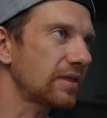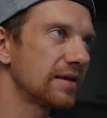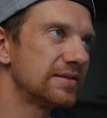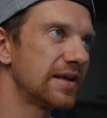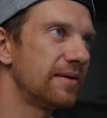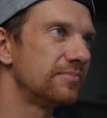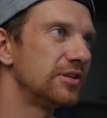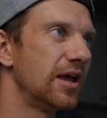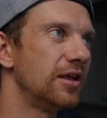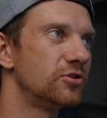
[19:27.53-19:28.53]
Same,
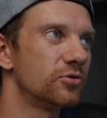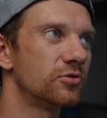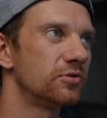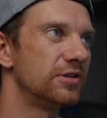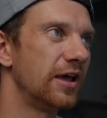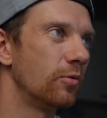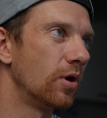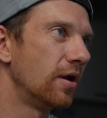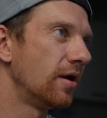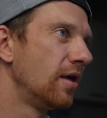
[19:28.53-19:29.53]
day 2, day
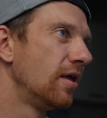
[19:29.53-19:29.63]
1,